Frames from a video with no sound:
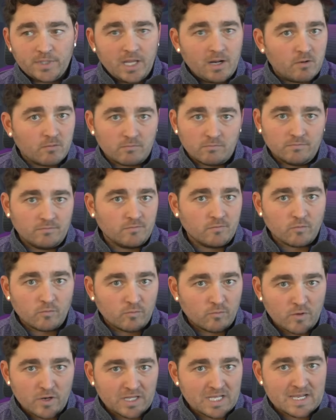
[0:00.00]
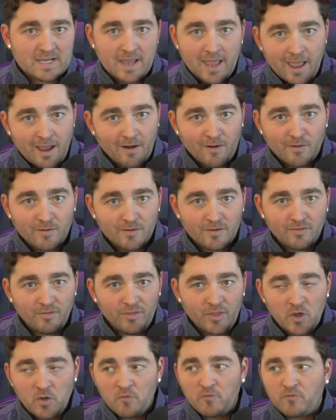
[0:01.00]
But they don't really care.
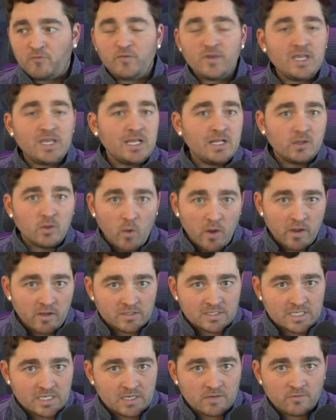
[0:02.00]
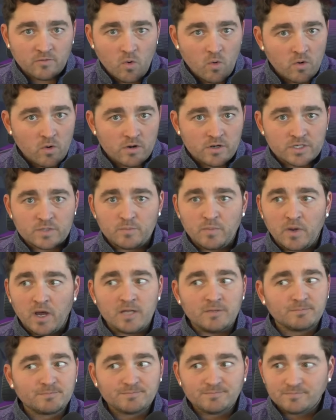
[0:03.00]
They'll feign loyalty, of course,
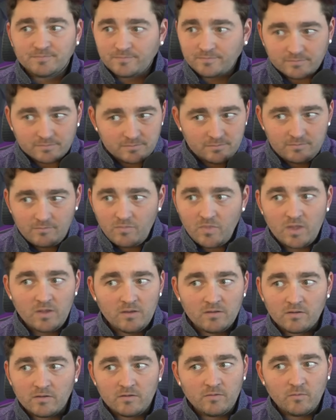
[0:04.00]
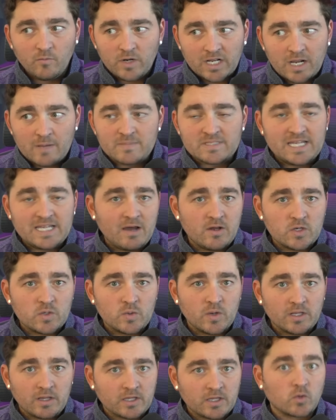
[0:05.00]
but when it comes
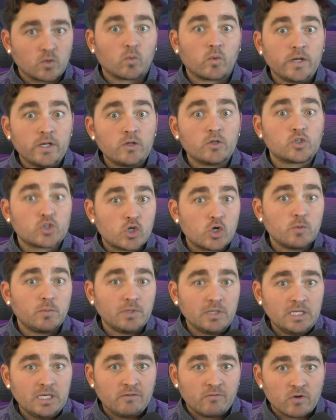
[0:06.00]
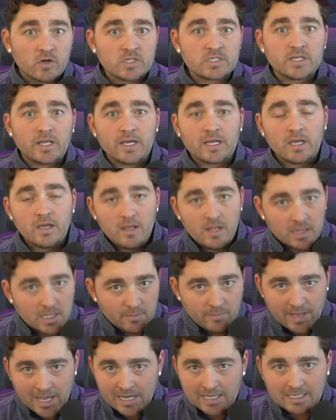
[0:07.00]
down to it, like the real true believers, like
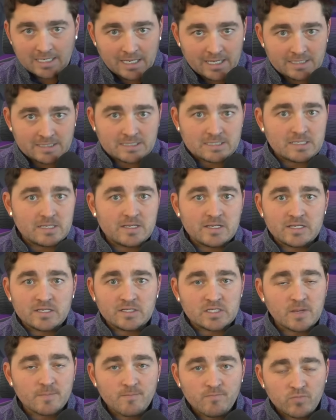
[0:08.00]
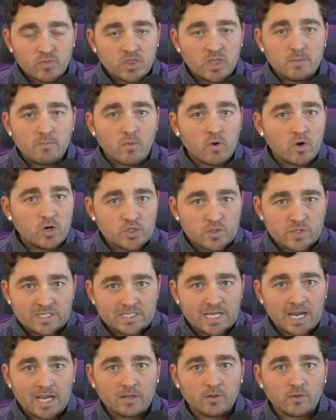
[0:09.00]
the Matt Gaetzes, the
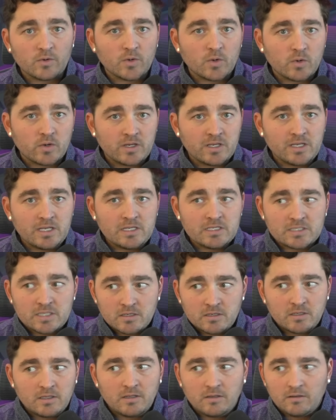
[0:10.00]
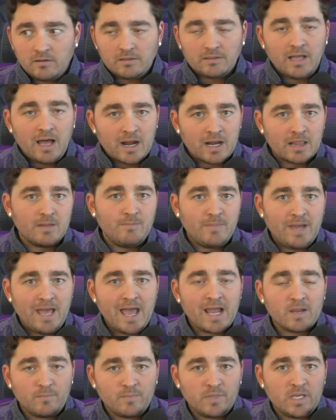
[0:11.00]
Marjorie Taylor Greens, a lot of the
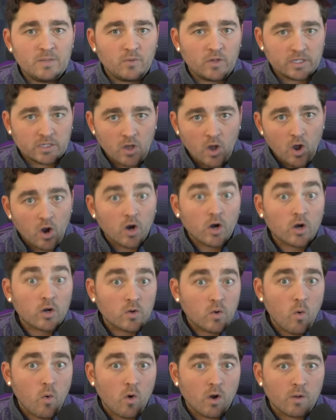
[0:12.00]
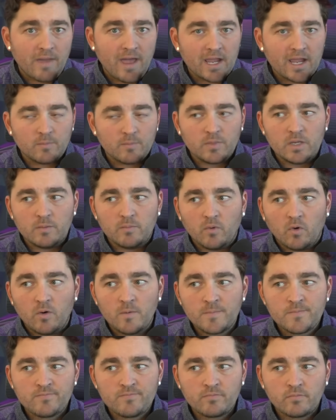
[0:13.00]
MAGA people, like the hardcore MAGA
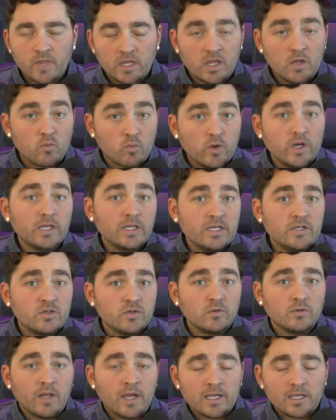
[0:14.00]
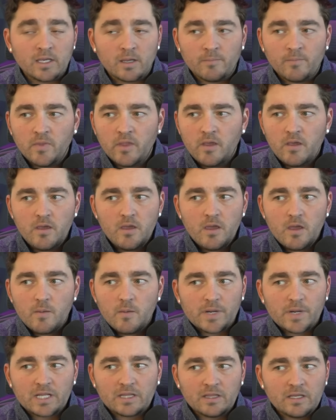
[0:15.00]
people, like they really do like him.
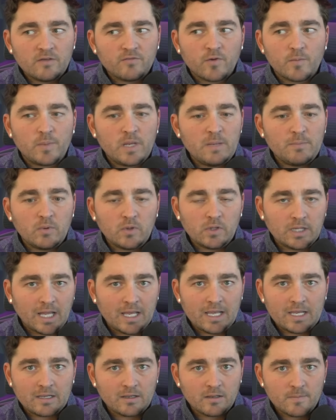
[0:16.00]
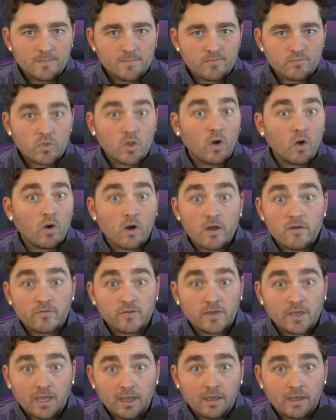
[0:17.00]
But I think for people like
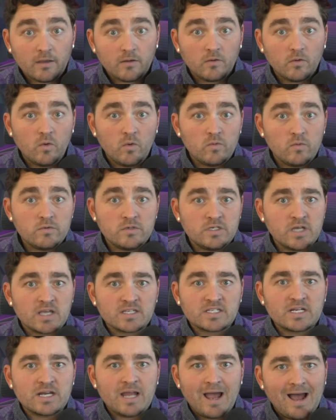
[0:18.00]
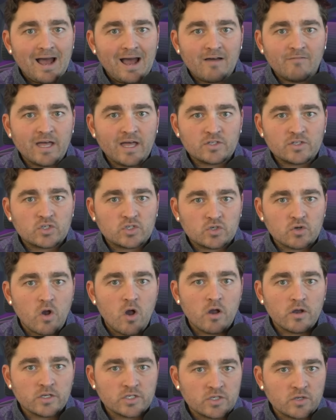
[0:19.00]
RFK, who doesn't have that
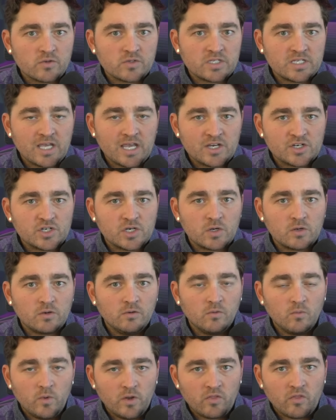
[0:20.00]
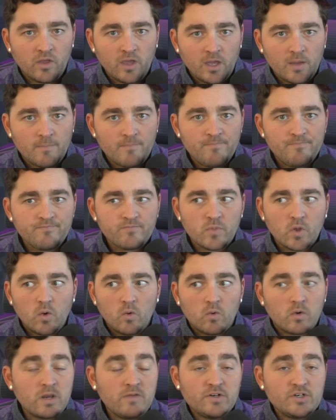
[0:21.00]
strong association with him,
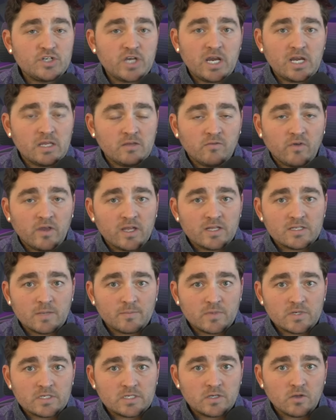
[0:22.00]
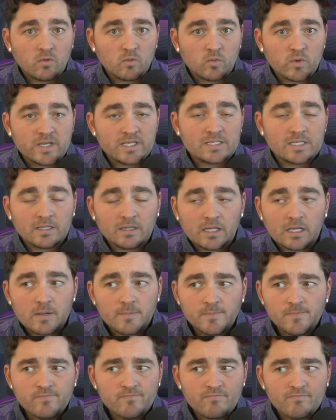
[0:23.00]
or even JD Vance up until
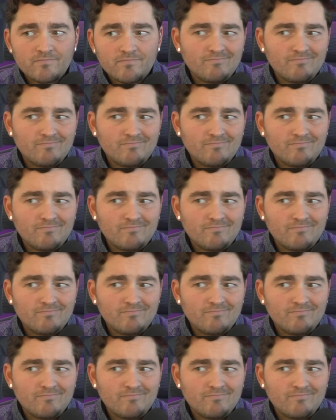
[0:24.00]
recently,